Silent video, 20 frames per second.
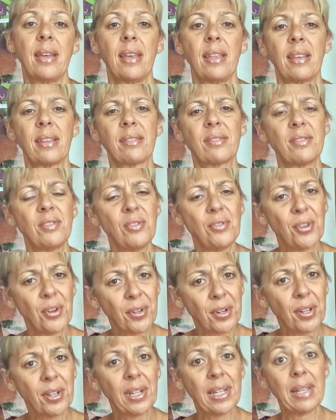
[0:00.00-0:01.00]
That's
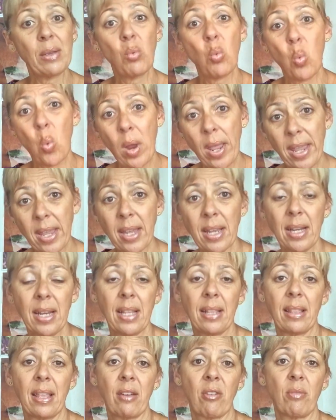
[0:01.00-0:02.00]
not only
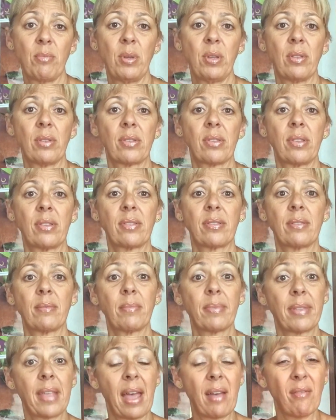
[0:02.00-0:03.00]
weakening their immune
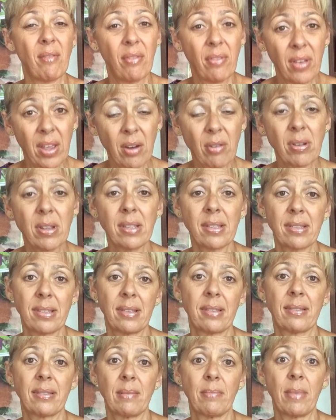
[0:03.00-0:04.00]
systems, that very
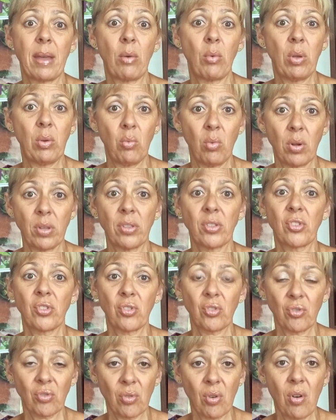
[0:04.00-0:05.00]
system that we want
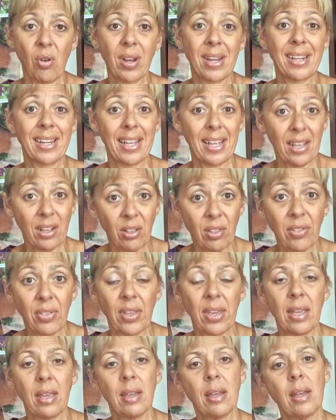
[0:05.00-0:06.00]
strong and
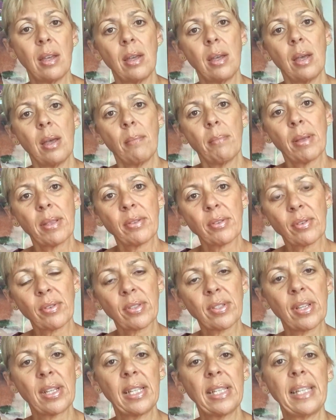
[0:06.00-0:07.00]
healthy, but it's
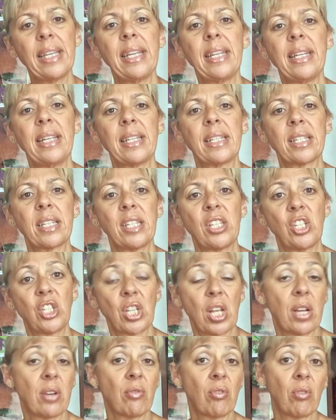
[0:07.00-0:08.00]
also leading to
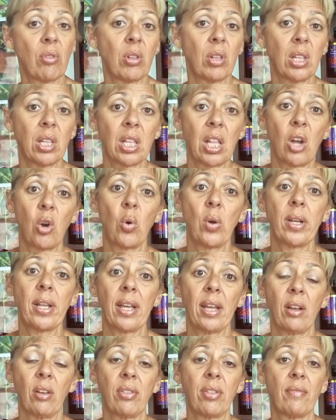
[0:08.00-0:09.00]
general lowered
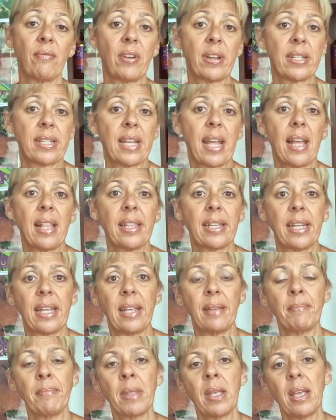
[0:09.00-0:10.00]
health and
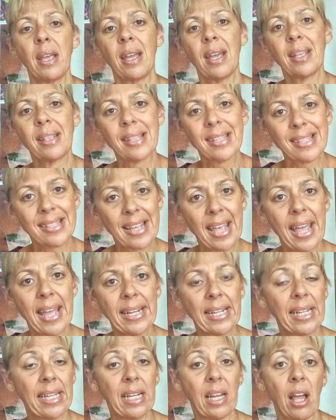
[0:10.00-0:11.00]
vitality. And
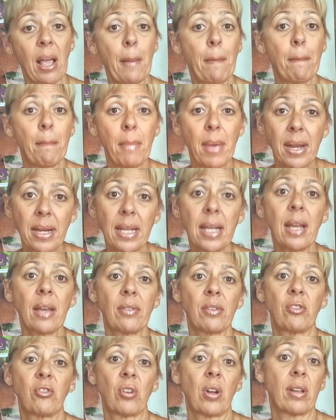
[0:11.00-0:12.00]
sadly, like many
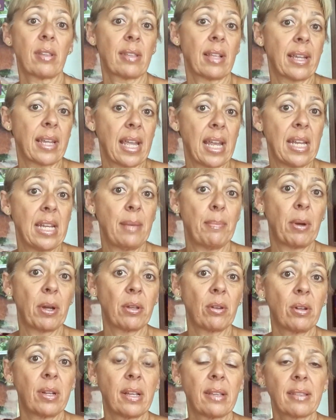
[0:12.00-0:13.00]
other drugs like
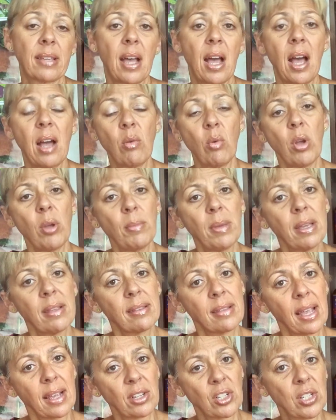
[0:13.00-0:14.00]
antibiotics, heartworm
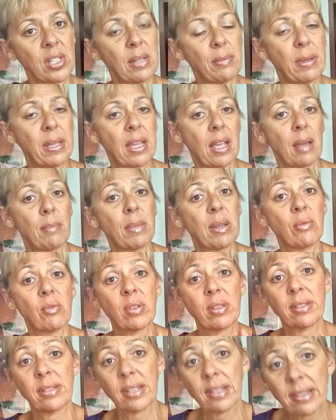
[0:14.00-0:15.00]
is actually becoming
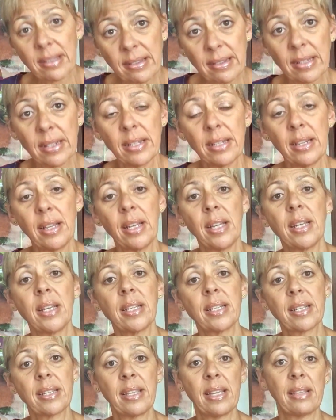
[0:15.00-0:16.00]
resistant
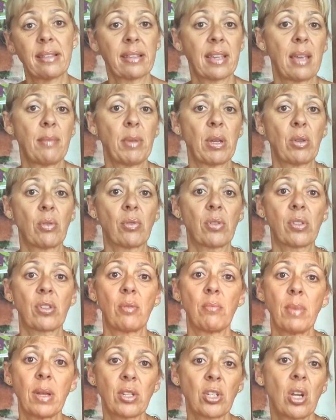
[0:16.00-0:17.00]
to these chemicals.
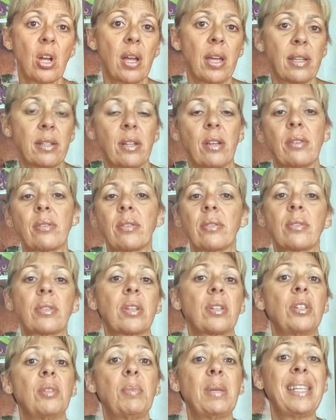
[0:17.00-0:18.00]
So much higher doses are
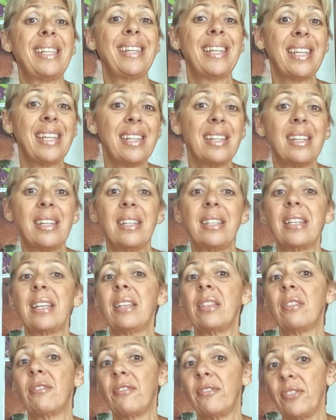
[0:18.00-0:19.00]
going to be needed
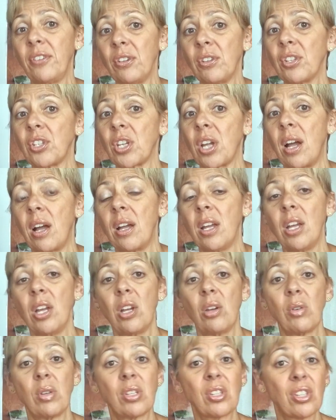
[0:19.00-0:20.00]
in the future,
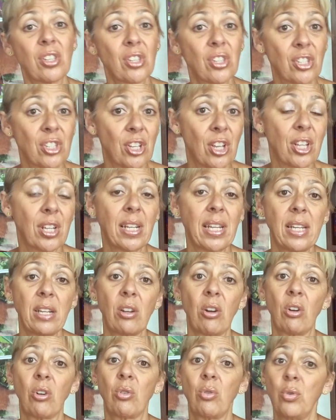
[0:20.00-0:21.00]
which is certainly
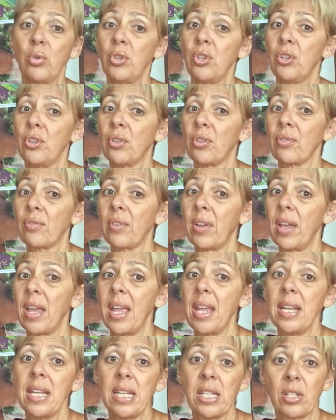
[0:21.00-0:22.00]
not good news for
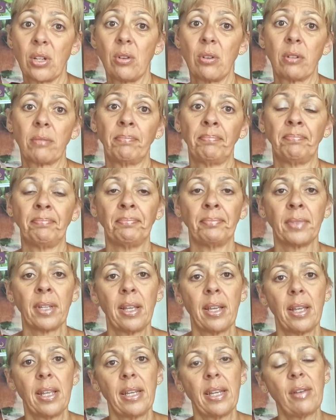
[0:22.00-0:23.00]
any dog.
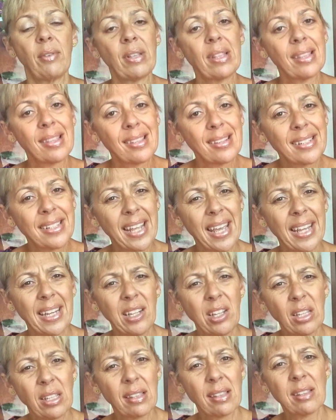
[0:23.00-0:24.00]
Now, instead,
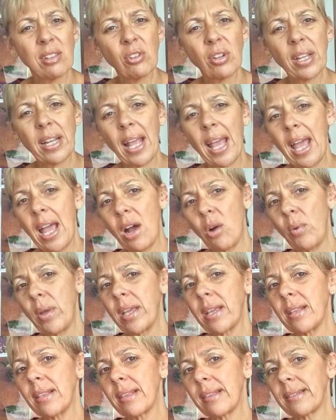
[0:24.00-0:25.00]
let's look at how we
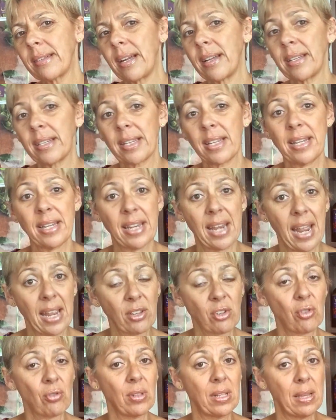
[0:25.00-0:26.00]
can start to
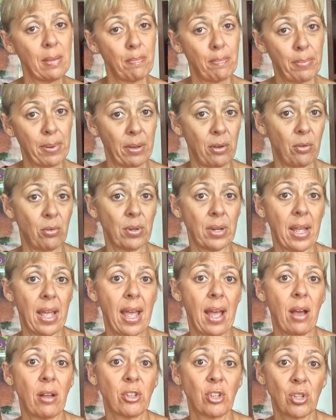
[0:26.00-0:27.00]
naturally build
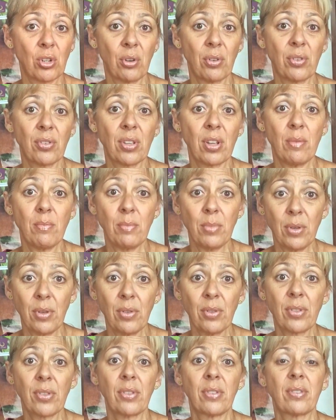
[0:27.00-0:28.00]
our dog's
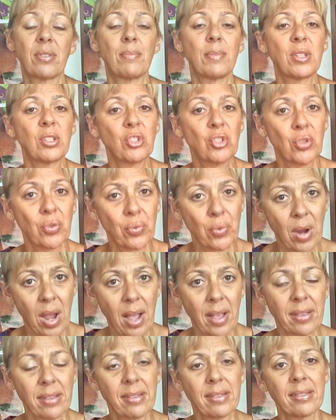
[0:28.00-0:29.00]
immune system and
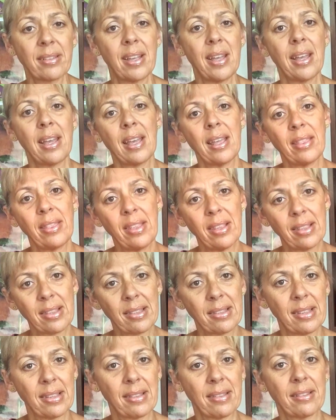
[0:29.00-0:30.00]
trust this
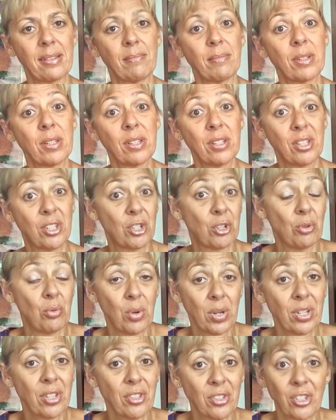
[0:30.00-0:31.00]
system to do
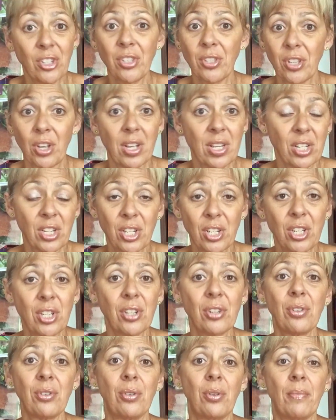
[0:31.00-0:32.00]
what it's designed to
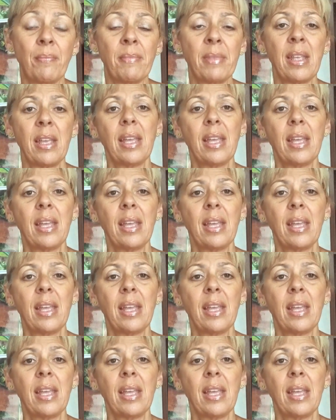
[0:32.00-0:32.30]
do.